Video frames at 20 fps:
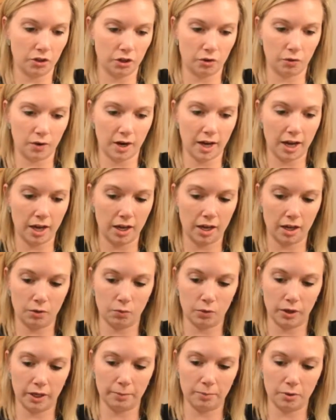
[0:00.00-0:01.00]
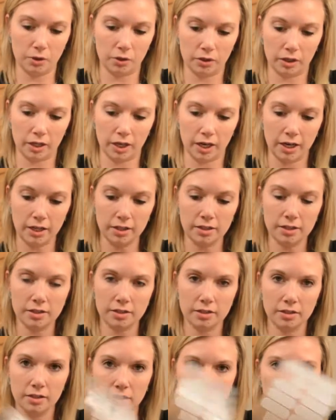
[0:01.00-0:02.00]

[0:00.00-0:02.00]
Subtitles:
the gray and white polka dots,